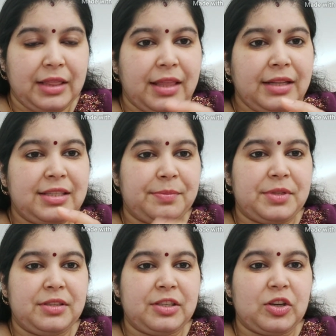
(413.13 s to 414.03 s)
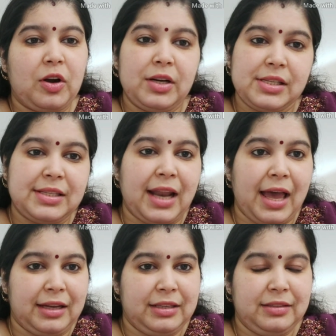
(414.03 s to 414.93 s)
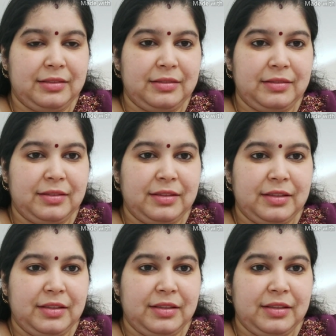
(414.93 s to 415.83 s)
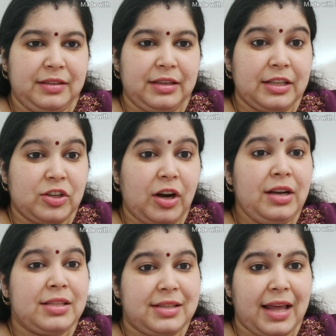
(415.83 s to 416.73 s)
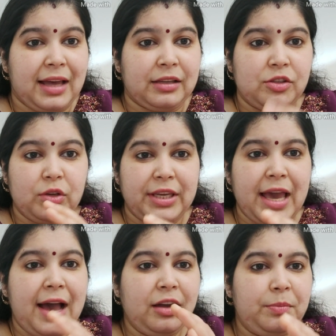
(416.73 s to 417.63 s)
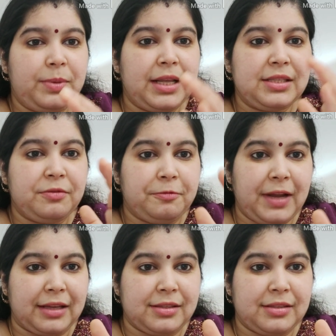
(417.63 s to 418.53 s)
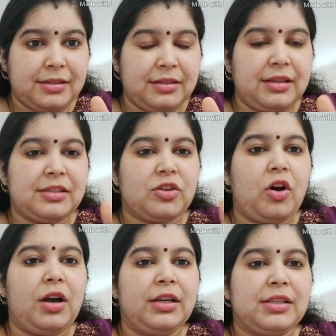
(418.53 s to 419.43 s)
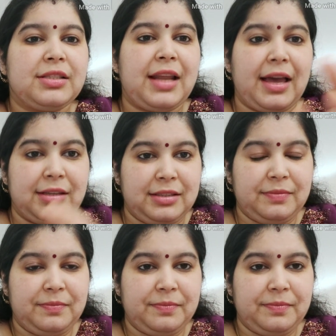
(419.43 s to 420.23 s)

That substance is called slag. It's called slag. So gangue plus flux is called slag.